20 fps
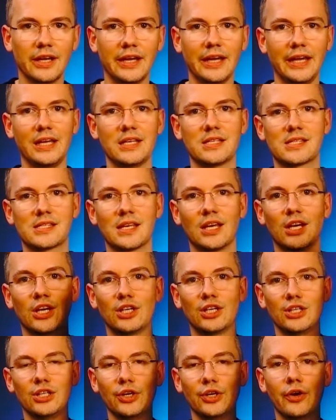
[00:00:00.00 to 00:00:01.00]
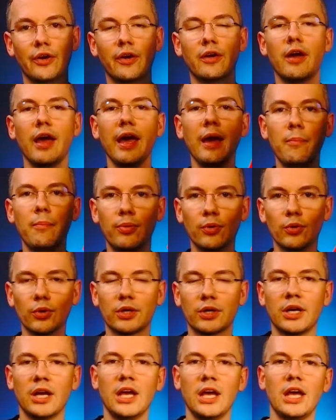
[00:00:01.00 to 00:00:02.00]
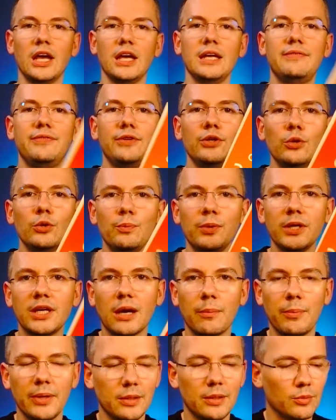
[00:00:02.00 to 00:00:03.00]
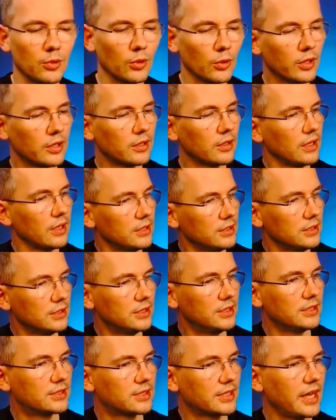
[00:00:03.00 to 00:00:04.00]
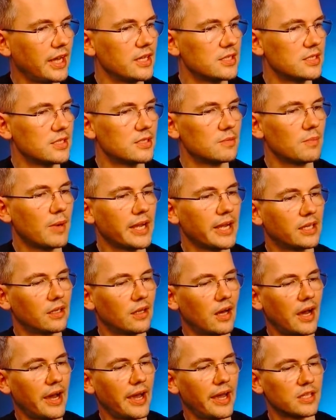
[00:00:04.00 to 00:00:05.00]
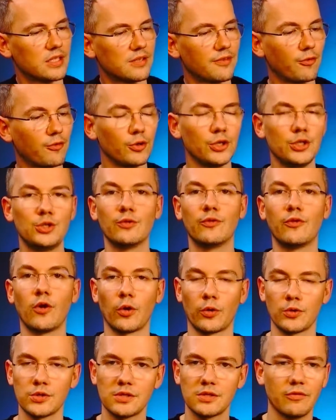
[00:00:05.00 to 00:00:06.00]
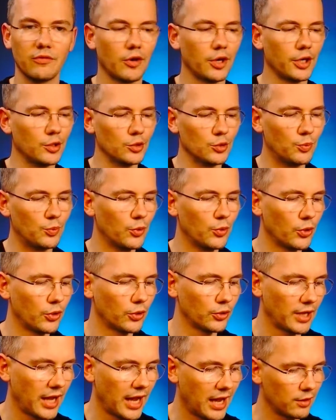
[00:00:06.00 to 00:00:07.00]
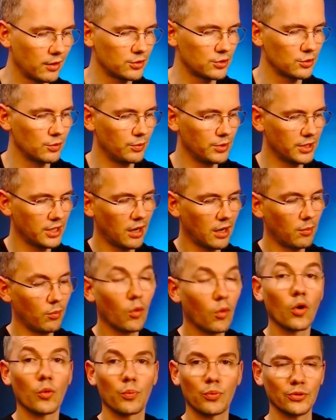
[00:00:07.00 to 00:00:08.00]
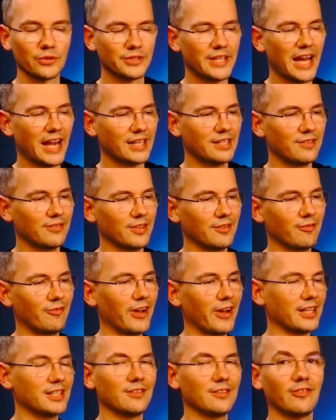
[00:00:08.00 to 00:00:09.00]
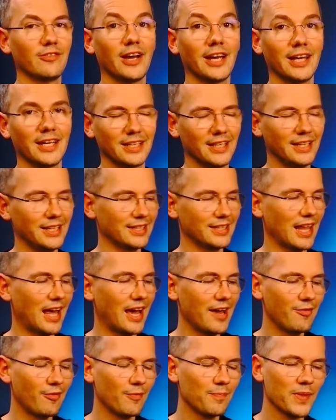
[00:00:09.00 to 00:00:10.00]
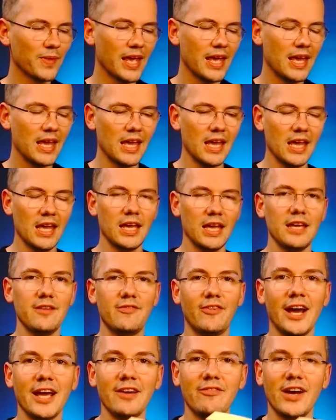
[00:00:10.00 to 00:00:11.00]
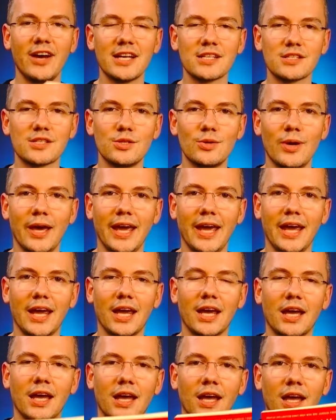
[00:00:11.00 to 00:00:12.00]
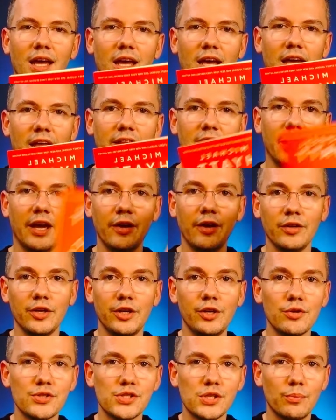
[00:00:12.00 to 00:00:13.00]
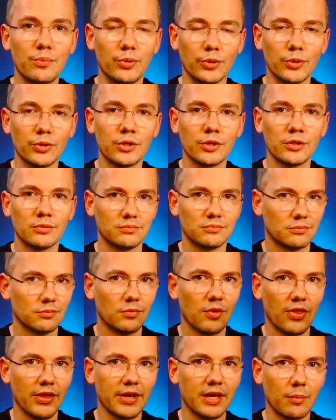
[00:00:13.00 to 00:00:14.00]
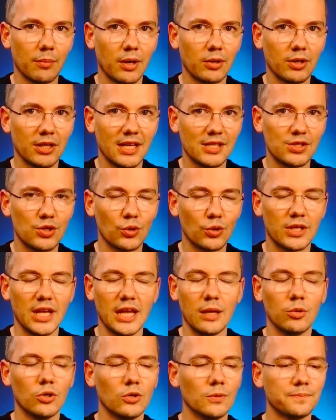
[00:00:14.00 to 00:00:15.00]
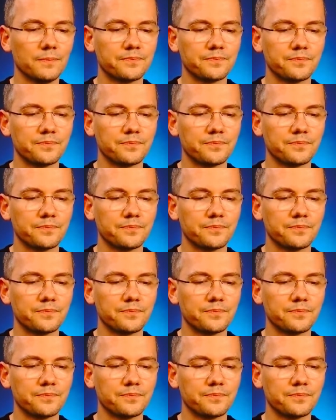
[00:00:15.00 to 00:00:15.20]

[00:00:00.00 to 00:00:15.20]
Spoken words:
is here, a book. If you pick up any book, in this case it's Michael Hyatt's Free to Focus, a very good book on how to become more productive and effective in life. If I've asked you, hey, here's a book, think about it as your table,